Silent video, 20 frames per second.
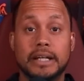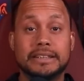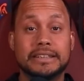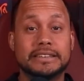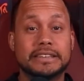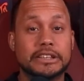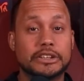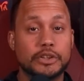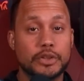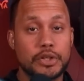is
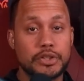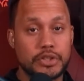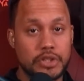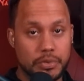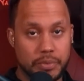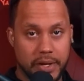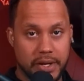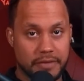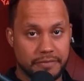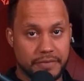as soon as you
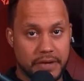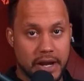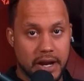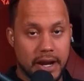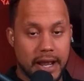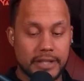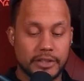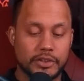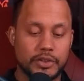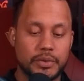Rain of Fire,
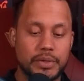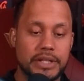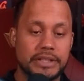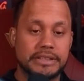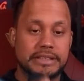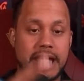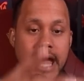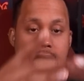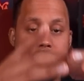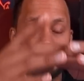as soon as
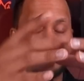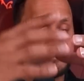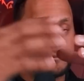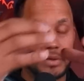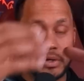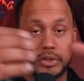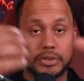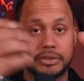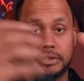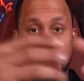that
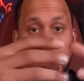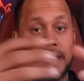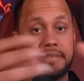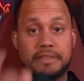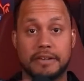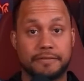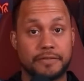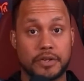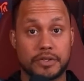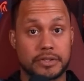first, not even a
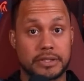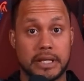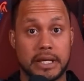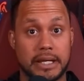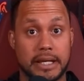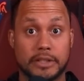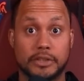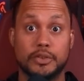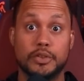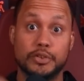first tick,
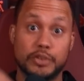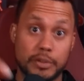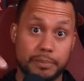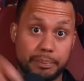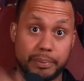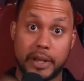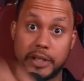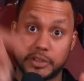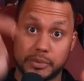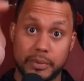as soon as you
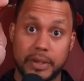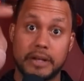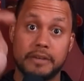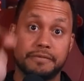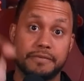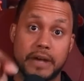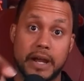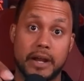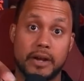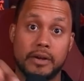press Rain of
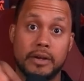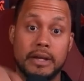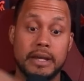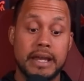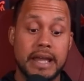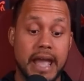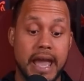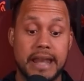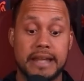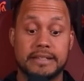Fire
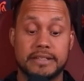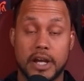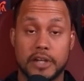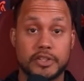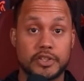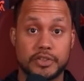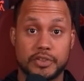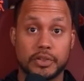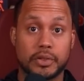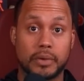and it
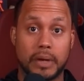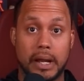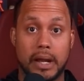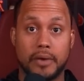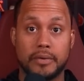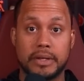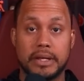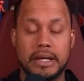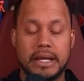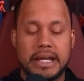touches the
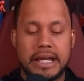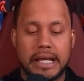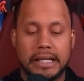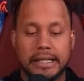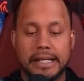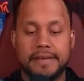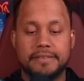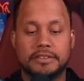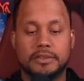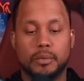ground, it
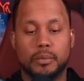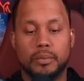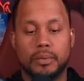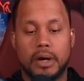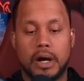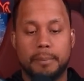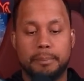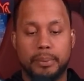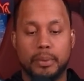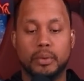leaves a
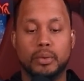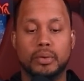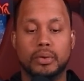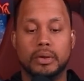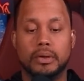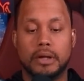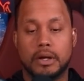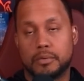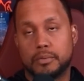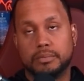pool,
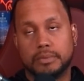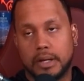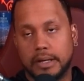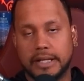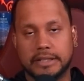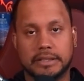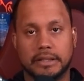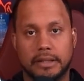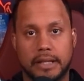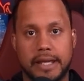or I guess
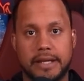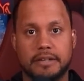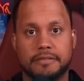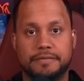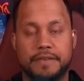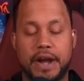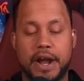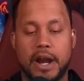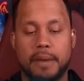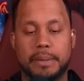a Lake of
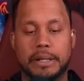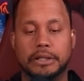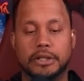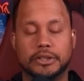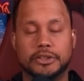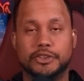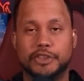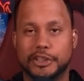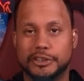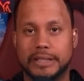Fire, but it looks
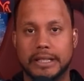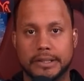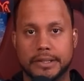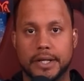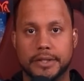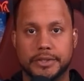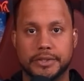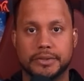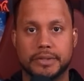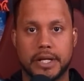just like
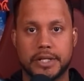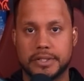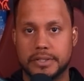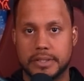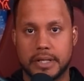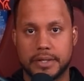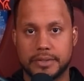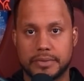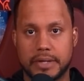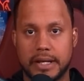Consecration
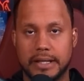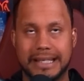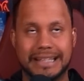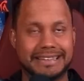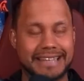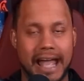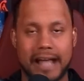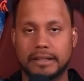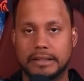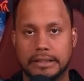does, right?
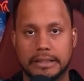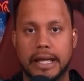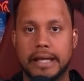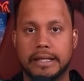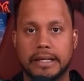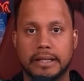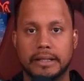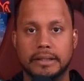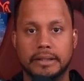Exactly like it.